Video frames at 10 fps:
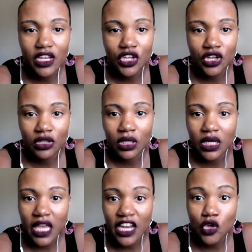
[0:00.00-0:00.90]

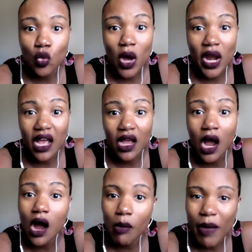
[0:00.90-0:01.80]
you want to
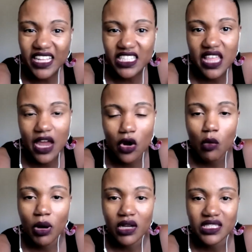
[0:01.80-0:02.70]
call back to that old
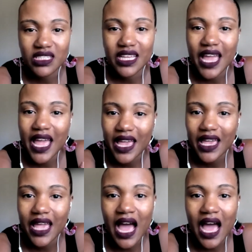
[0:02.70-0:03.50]
boss and say, "Hey,